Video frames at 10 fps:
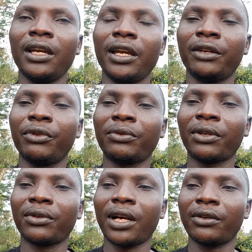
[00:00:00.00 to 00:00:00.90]
and which one
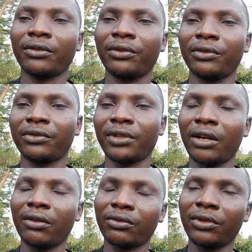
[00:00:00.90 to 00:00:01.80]
you cannot use.
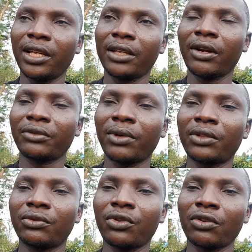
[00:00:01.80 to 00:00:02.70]
Now today I just want
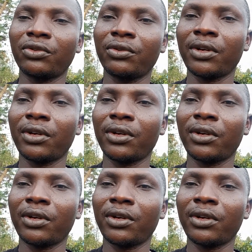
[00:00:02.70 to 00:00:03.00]
to talk to you